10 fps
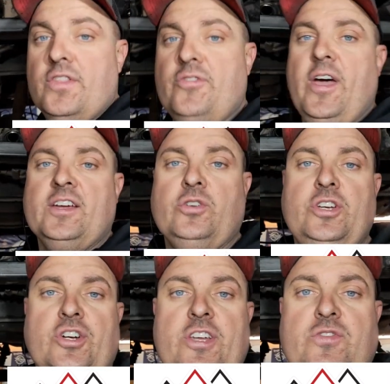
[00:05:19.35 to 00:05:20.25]
the
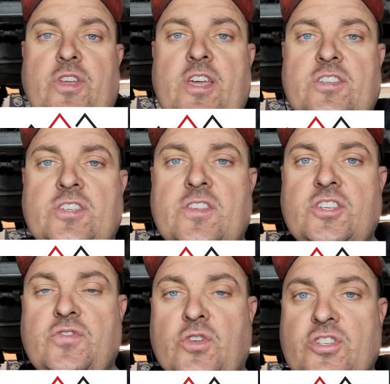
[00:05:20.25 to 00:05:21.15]
factory transfer cases in
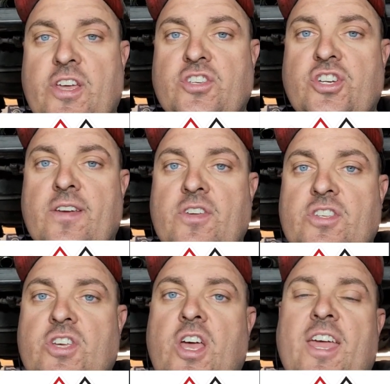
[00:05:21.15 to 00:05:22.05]
these full-size
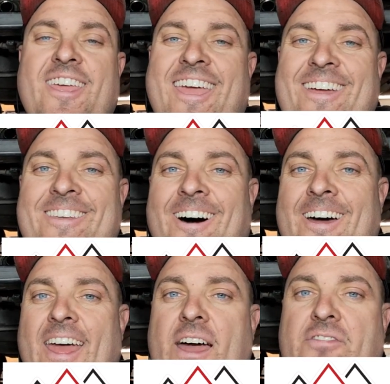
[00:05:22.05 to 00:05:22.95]
Chevys
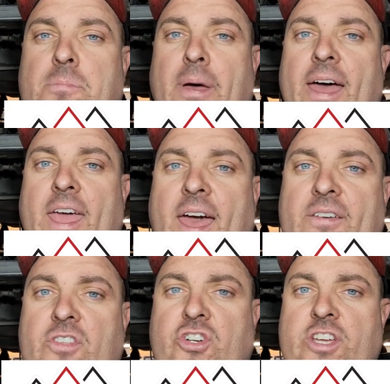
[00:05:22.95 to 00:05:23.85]
cannot have the back
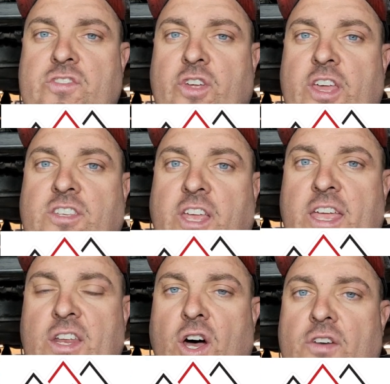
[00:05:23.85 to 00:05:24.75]
half of the transfer case
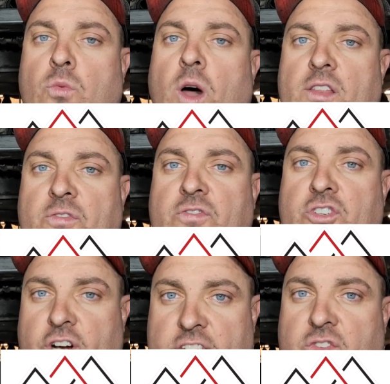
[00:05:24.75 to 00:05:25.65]
taken off while the
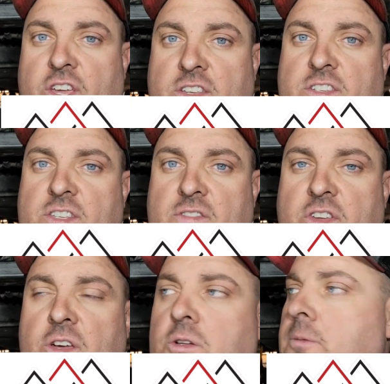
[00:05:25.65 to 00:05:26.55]
transfer case is in the
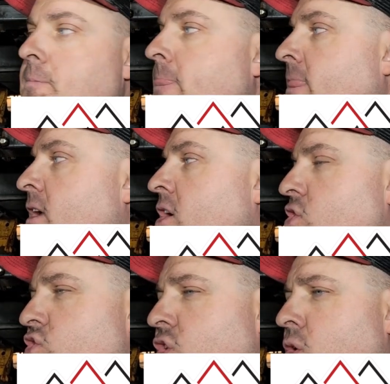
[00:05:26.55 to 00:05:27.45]
vehicle.
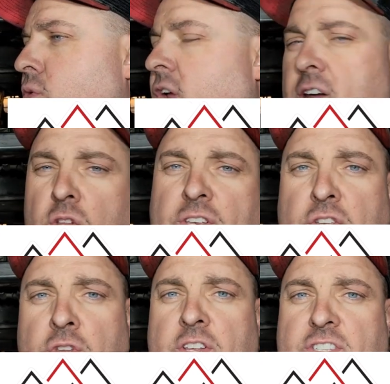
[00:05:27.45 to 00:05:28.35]
So not only
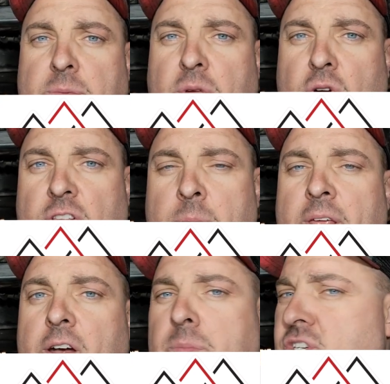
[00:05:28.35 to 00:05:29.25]
do you need a slip yoke
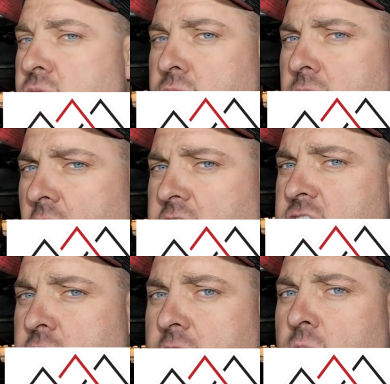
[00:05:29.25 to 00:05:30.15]
eliminator, but you
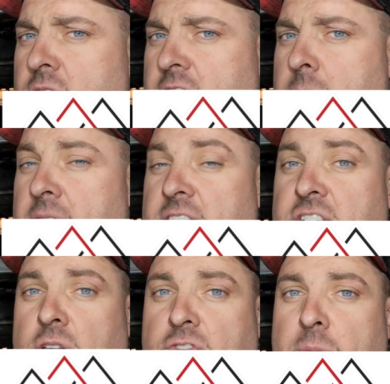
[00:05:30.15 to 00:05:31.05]
also need one that can be
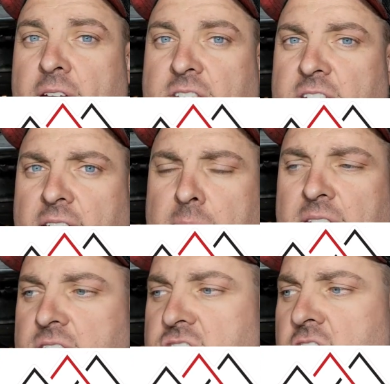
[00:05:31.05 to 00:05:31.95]
installed from the outside
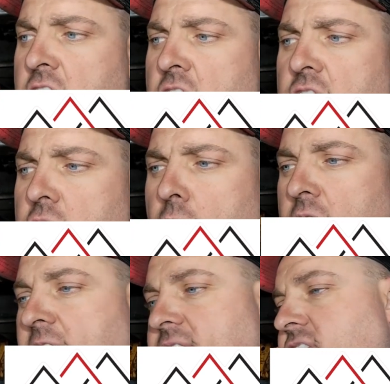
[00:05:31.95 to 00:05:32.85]
because you don't
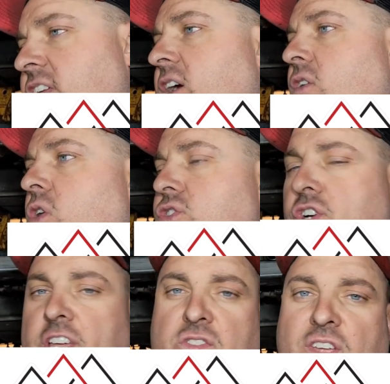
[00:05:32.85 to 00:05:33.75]
want to have to tear the whole
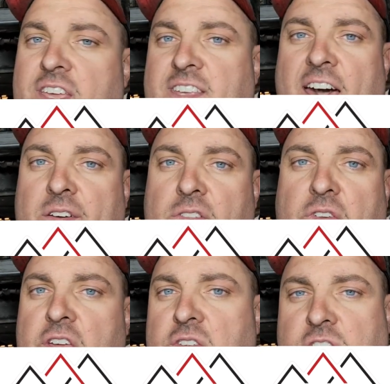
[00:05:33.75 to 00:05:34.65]
transfer case out of the
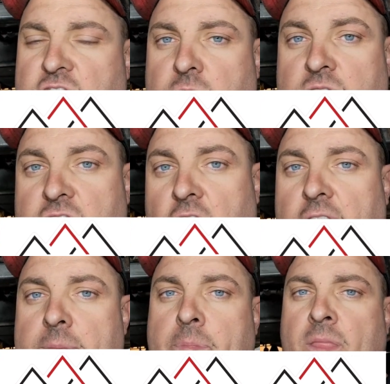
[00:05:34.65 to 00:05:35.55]
vehicle just to
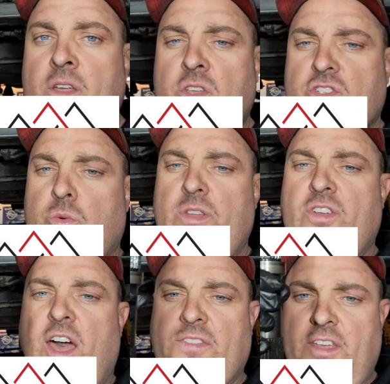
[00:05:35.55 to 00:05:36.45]
install it. So we've
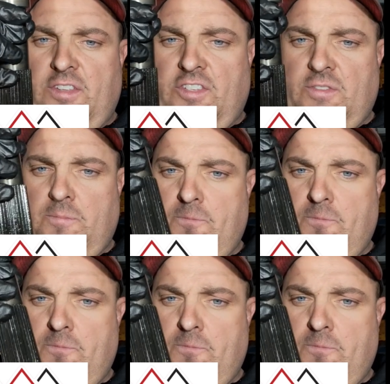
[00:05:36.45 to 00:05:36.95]
got this.